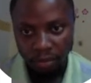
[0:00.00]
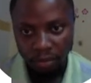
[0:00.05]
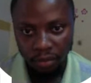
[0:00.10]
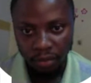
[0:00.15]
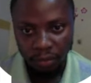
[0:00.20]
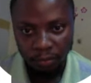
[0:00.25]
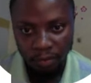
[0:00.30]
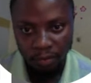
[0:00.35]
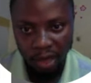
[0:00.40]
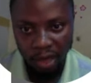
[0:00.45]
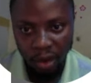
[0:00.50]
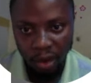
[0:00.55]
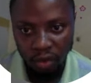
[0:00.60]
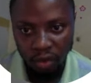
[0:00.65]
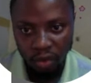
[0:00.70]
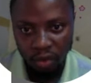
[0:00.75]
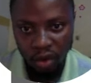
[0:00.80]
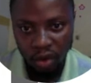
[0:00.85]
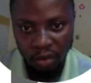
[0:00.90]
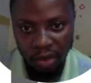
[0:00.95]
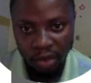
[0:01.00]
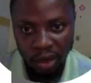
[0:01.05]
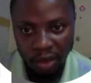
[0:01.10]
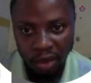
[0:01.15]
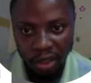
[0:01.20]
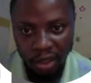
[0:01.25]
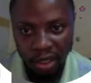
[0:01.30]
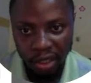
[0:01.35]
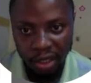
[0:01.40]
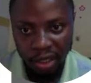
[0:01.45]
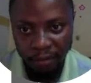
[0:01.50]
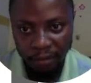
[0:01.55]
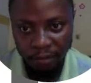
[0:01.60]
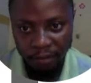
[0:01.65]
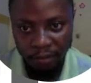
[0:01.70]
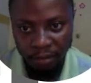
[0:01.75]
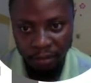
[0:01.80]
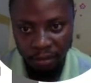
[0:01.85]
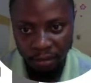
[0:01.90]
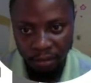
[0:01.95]
Now you come down here.
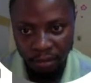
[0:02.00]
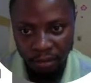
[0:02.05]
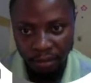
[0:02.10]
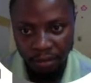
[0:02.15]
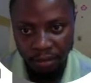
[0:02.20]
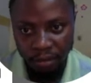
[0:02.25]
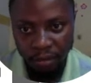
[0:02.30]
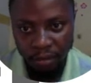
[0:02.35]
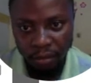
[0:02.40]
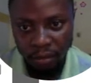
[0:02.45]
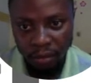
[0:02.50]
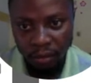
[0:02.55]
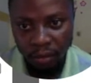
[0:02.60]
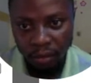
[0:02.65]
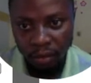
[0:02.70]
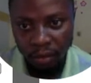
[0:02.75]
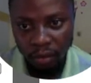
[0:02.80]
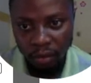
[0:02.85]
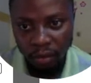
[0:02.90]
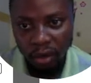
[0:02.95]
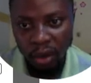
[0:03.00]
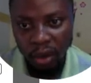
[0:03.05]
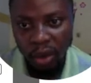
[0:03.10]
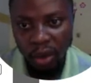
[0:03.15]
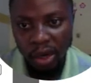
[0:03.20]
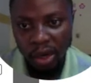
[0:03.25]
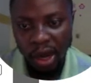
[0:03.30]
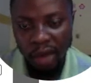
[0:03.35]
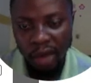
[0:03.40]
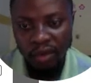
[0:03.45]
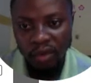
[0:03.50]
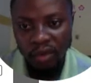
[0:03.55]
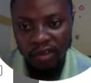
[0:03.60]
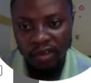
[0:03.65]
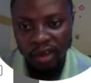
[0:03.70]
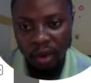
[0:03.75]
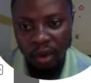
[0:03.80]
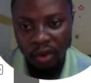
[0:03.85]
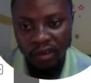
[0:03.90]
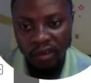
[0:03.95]
Now they'll
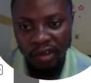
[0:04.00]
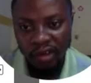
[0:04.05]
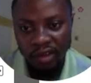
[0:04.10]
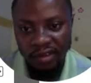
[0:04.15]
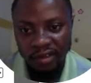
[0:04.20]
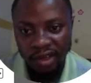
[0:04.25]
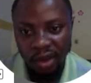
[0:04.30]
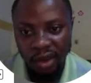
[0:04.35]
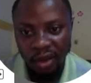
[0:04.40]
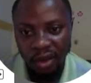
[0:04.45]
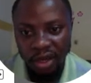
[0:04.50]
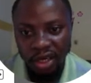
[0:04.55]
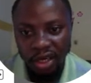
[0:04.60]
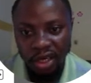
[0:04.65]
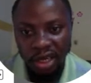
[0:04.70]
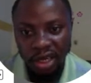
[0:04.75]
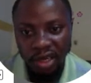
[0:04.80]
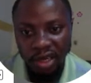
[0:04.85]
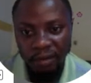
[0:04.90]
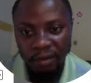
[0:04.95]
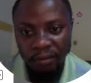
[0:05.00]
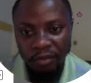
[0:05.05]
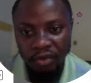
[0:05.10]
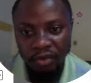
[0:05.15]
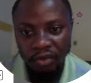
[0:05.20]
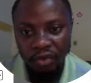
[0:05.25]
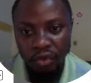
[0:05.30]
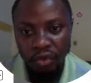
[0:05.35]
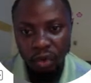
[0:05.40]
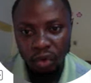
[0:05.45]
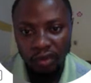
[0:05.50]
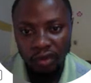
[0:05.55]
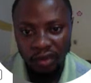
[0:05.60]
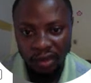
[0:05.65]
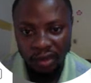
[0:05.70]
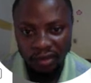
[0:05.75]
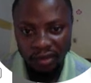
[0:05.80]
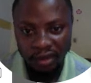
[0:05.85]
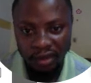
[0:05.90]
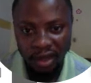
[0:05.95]
say audience. Now create new
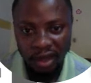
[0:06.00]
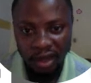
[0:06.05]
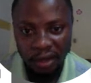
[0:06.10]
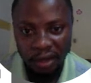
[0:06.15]
audience.